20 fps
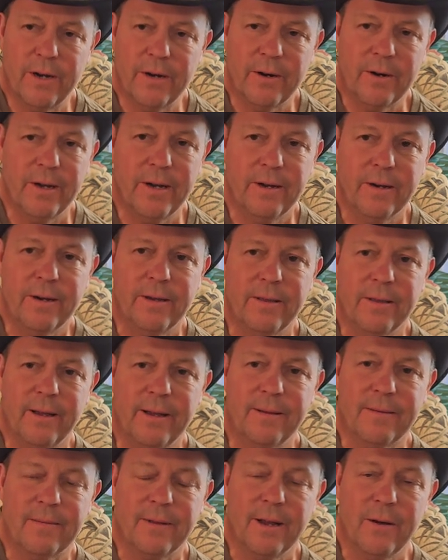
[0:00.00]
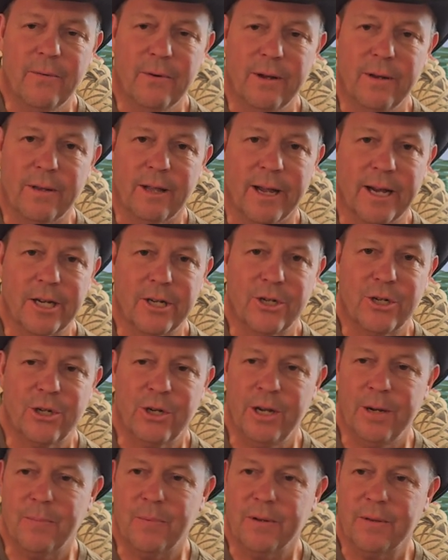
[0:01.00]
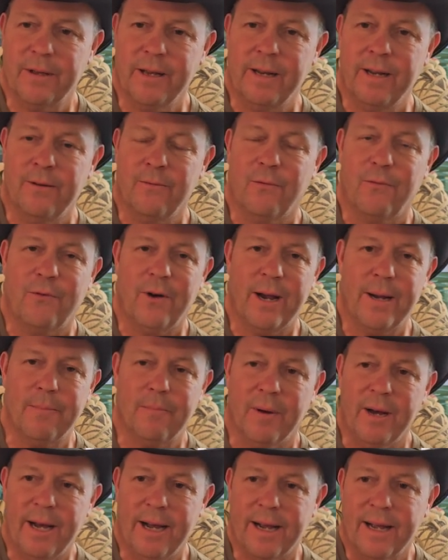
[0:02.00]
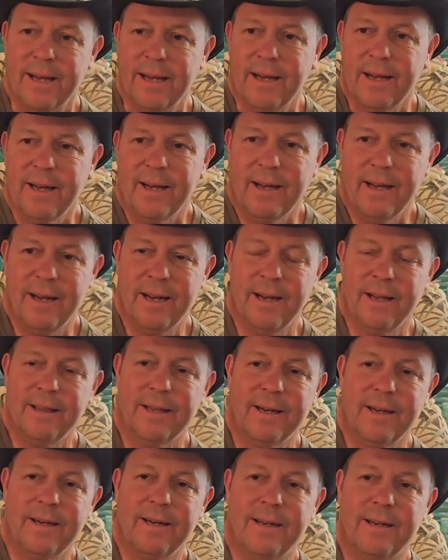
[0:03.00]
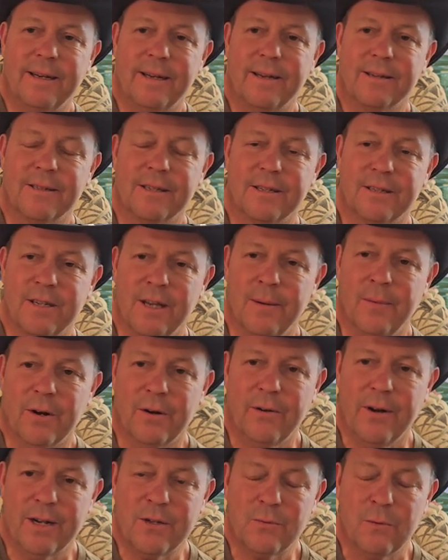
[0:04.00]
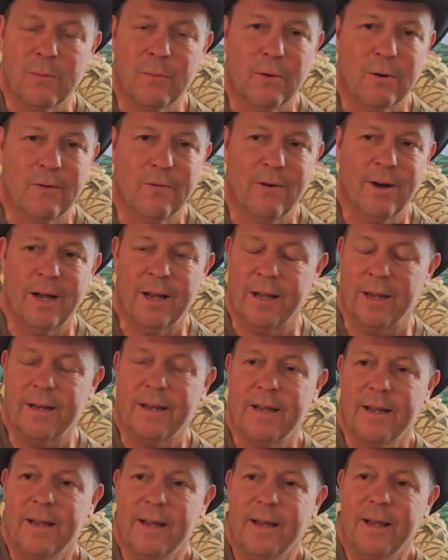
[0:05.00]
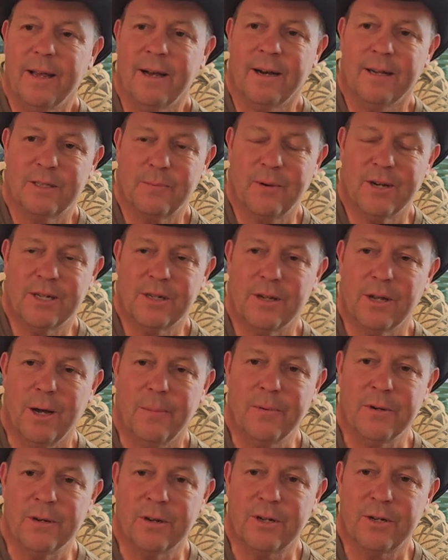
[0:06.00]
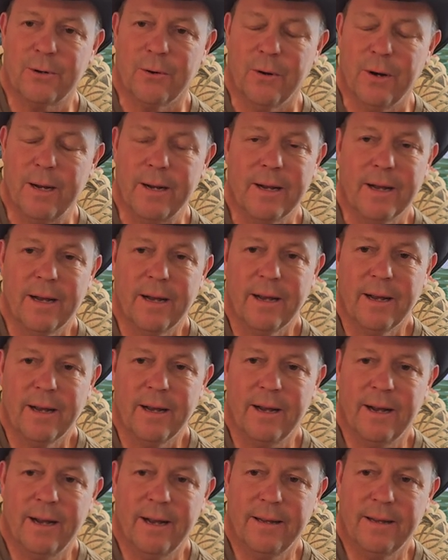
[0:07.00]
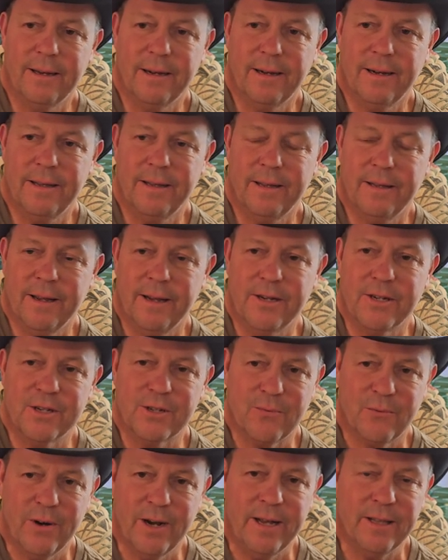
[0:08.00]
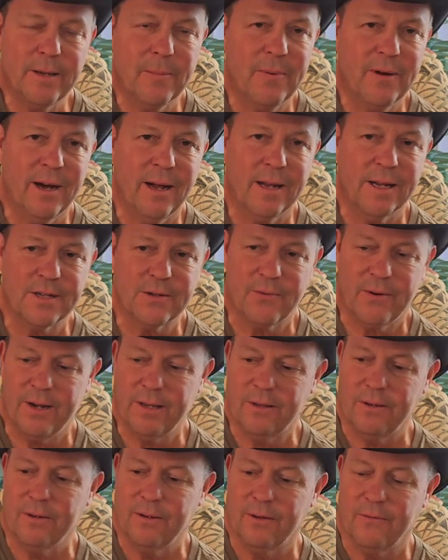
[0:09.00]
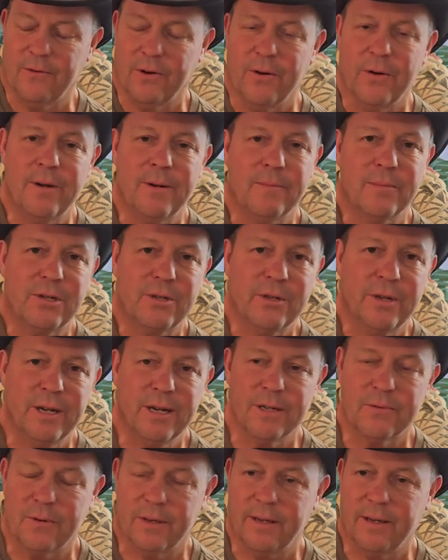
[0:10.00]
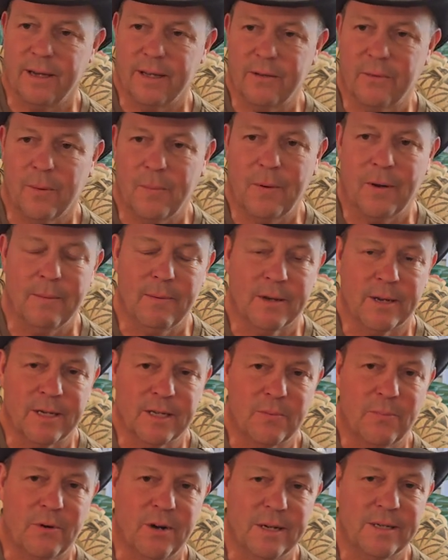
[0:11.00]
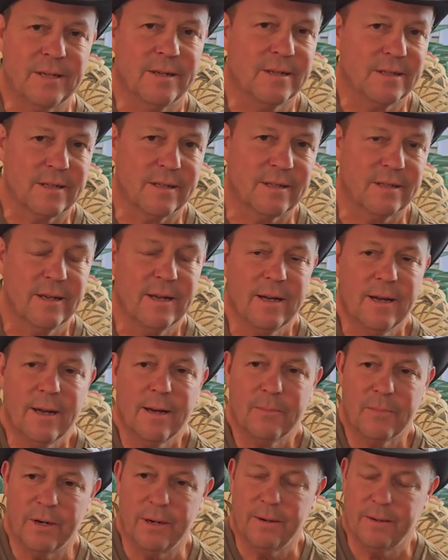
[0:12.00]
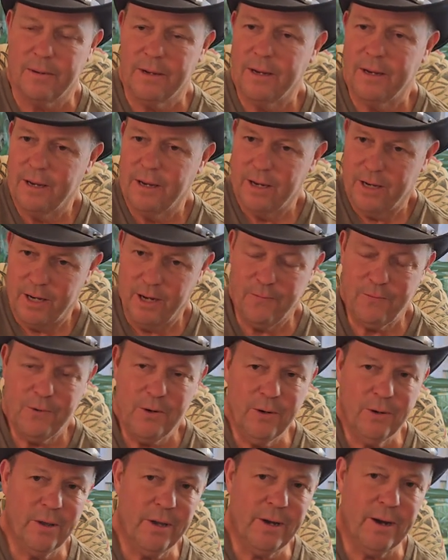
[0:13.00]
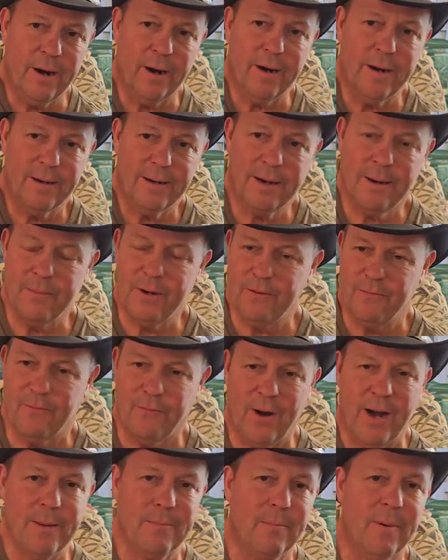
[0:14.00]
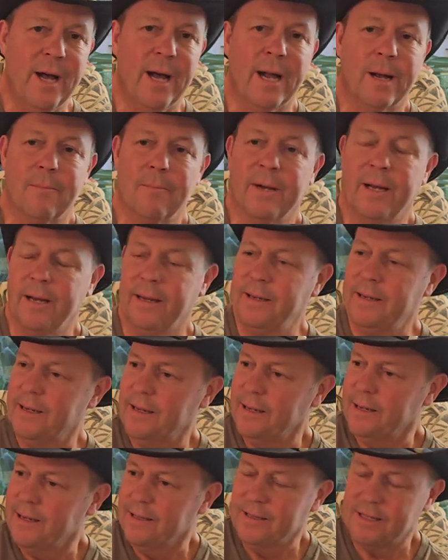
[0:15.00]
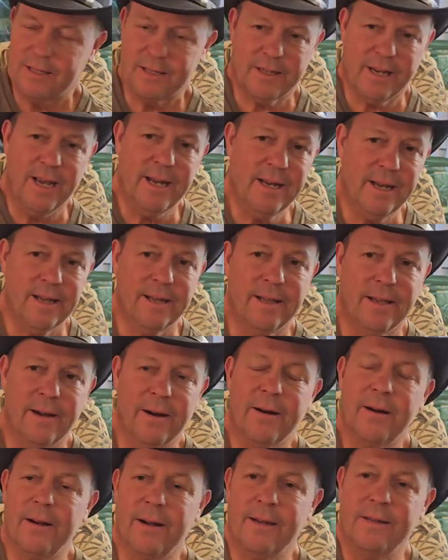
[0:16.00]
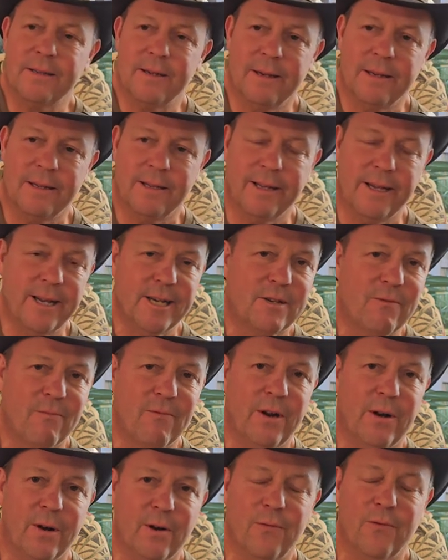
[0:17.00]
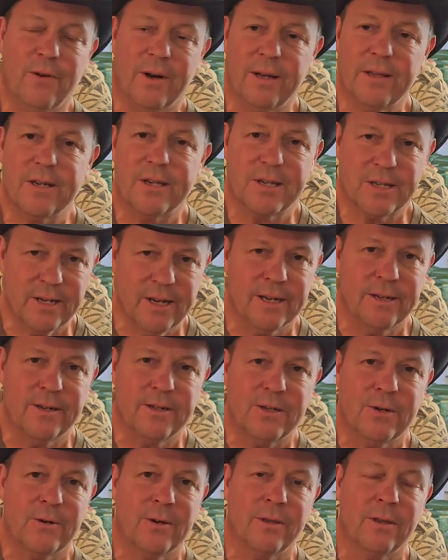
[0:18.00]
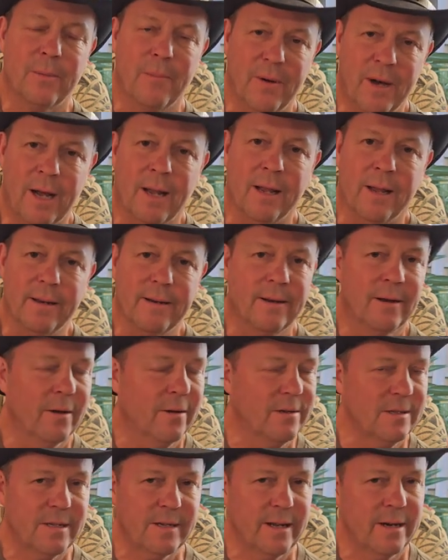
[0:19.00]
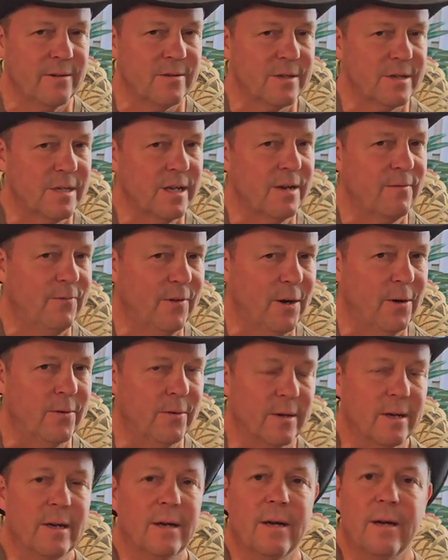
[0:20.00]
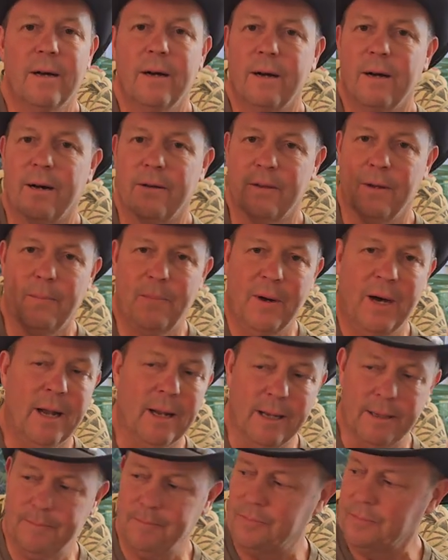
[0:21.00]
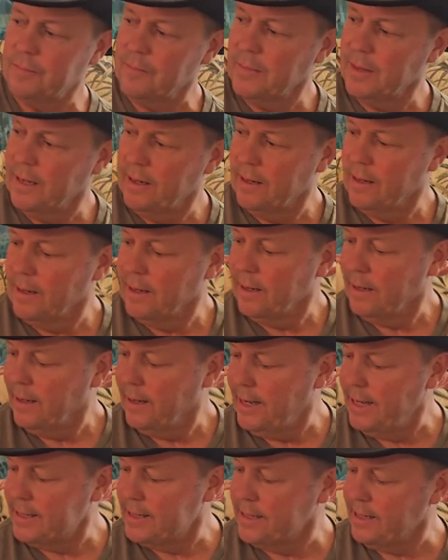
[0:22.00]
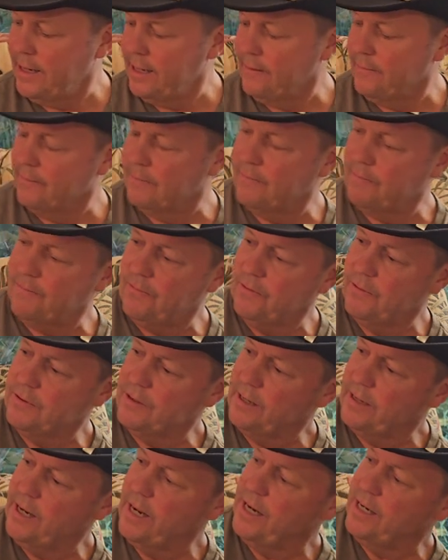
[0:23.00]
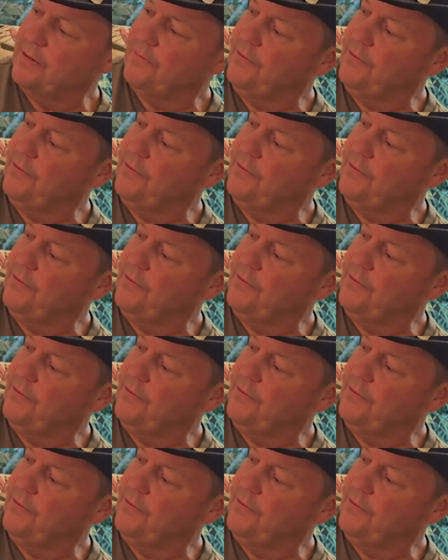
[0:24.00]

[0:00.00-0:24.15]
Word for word: area, and they, they went like sheep. They didn't fight back, and because uh, the Democrats were more violent, uh, especially up in Detroit. And, uh, and then they just ran the ballots right through the voting machines without the Republicans president to. But if you're there, I mean, fight back, man. Stay in there and at least verify the signature on the ballot. Notice I don't say vote, the ballot. That's it for today's